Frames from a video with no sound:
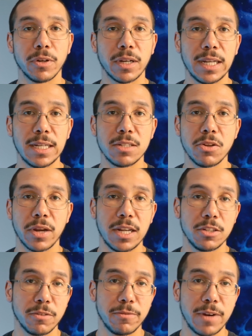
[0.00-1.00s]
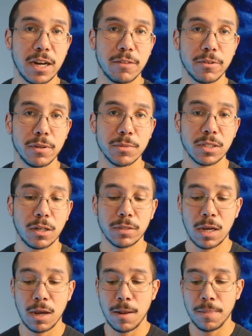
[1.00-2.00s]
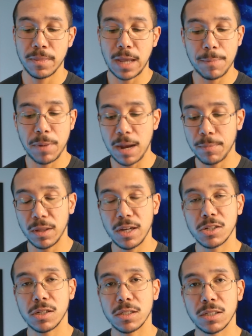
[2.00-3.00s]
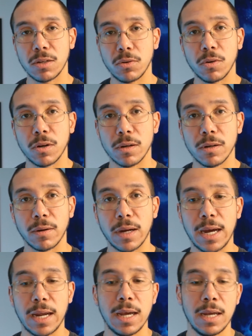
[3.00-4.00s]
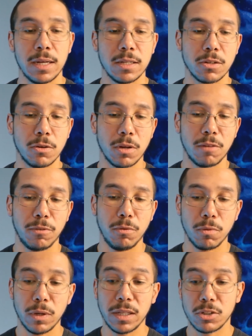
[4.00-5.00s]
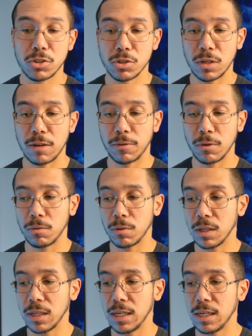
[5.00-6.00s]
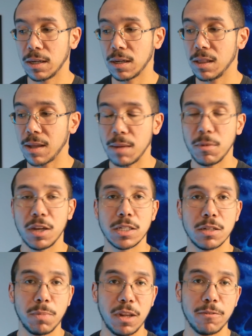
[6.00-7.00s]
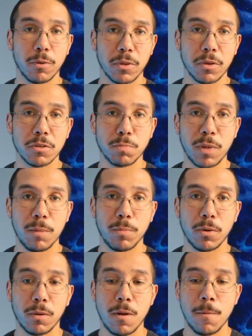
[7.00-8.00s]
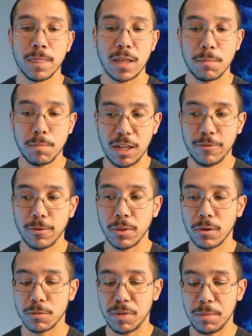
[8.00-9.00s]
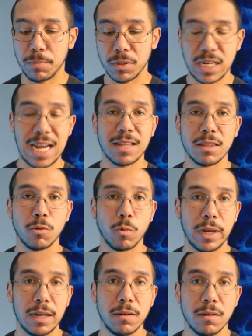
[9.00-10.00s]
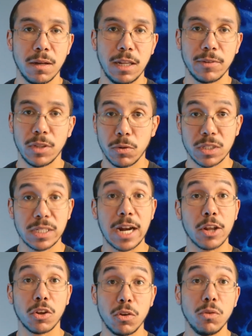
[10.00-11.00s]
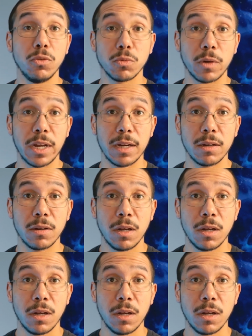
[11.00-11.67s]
kids. Their kids are fending for themselves. That population is ignored. Okay. So if you're really claiming to be for those people, then be for those people, take the win, even though it's not a huge win,